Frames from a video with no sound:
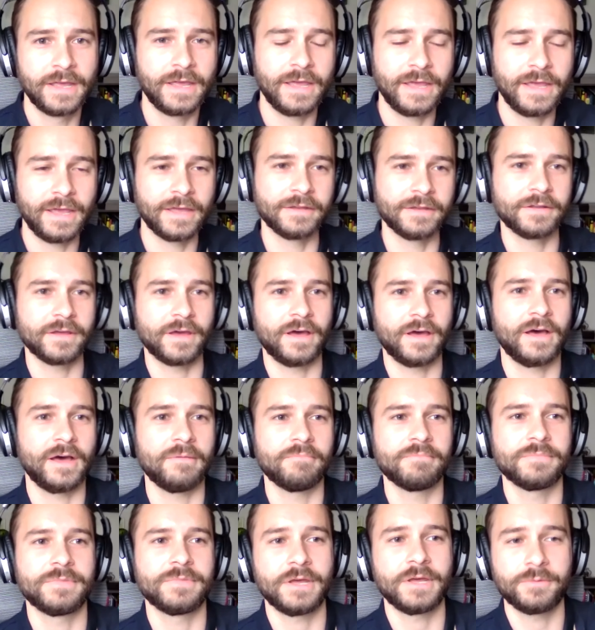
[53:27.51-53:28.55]
And
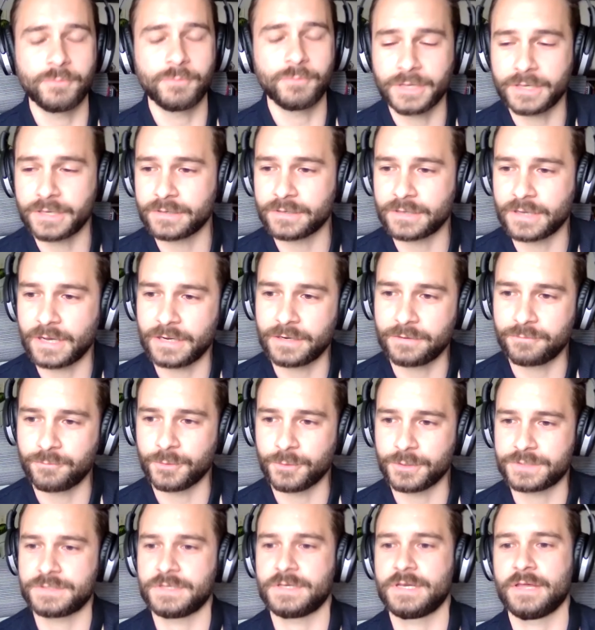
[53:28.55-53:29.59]
then we can kind of
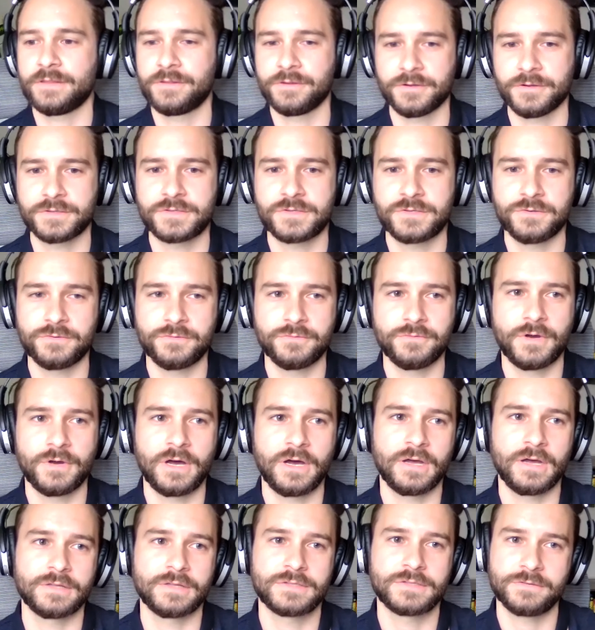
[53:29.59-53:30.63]
work together
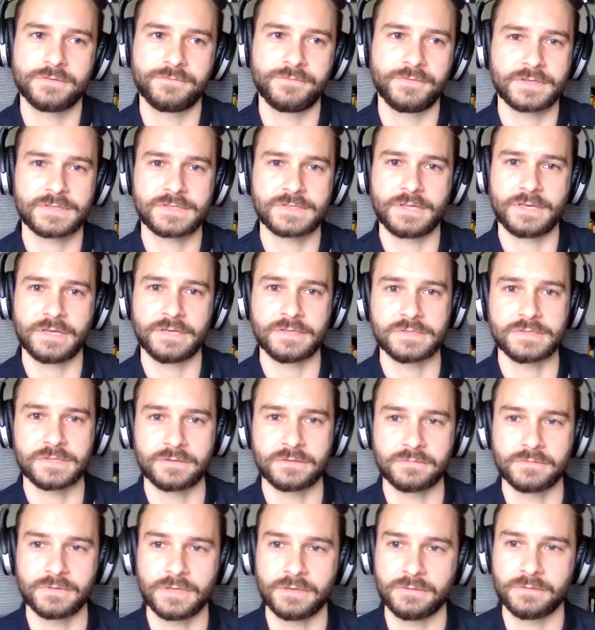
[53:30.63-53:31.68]
to fix things
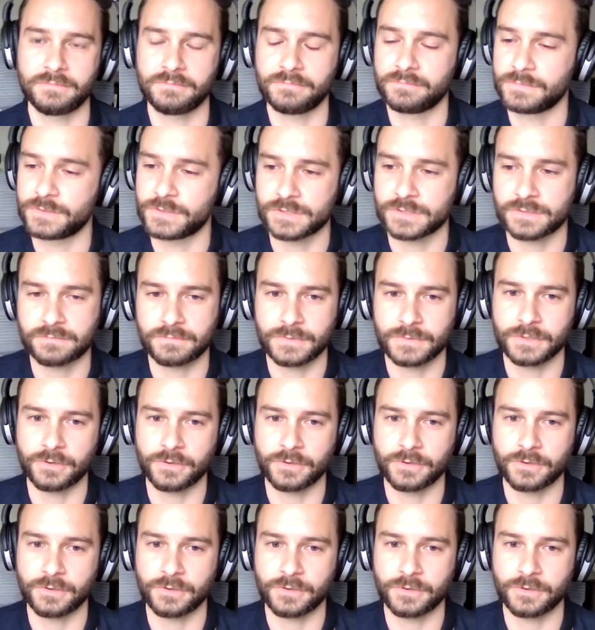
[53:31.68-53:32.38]
and just,